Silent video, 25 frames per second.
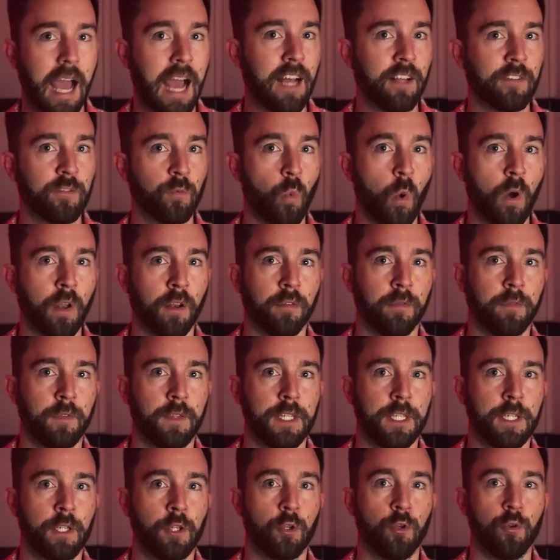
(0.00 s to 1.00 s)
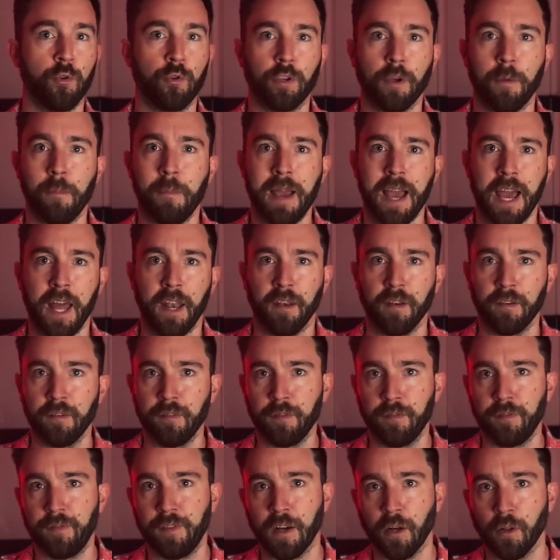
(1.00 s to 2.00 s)
As one of the Cooker men
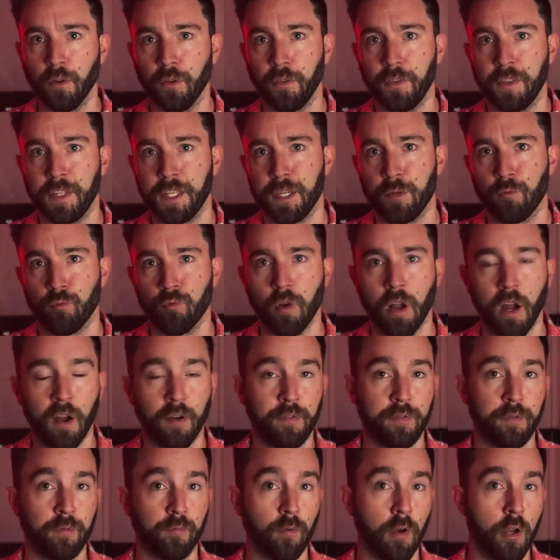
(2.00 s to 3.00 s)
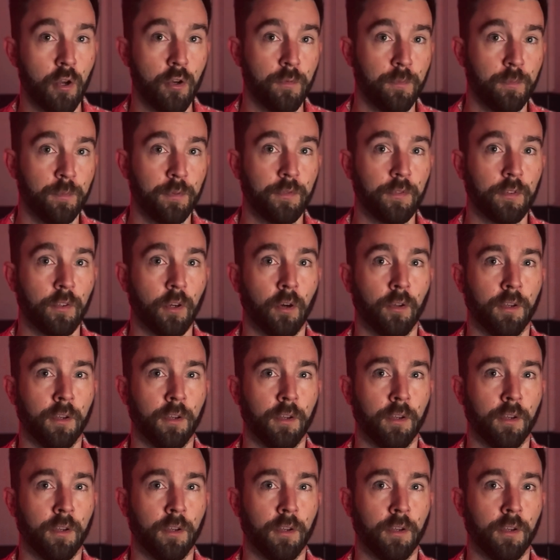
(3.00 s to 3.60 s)
felt the rough ropes